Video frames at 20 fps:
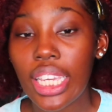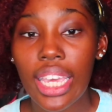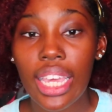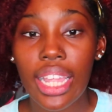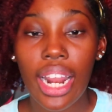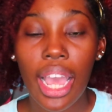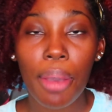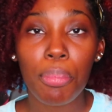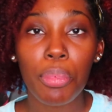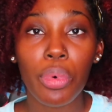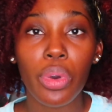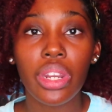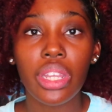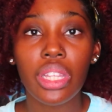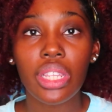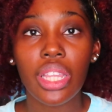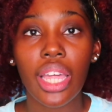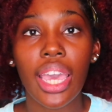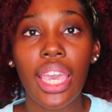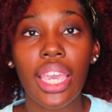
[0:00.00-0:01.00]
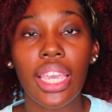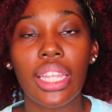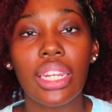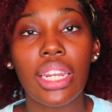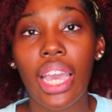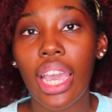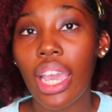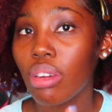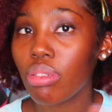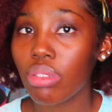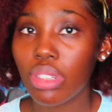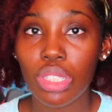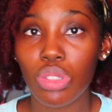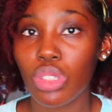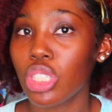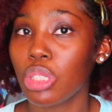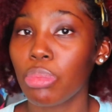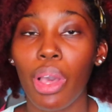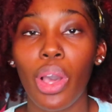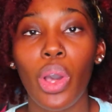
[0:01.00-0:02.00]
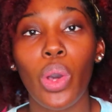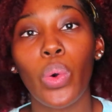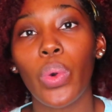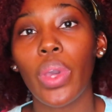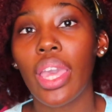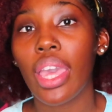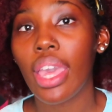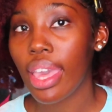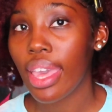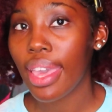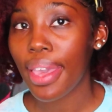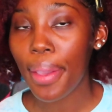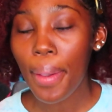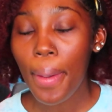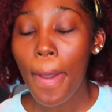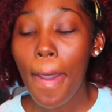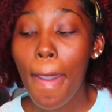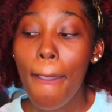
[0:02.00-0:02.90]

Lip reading: and I'm going to like not retwist my whole head,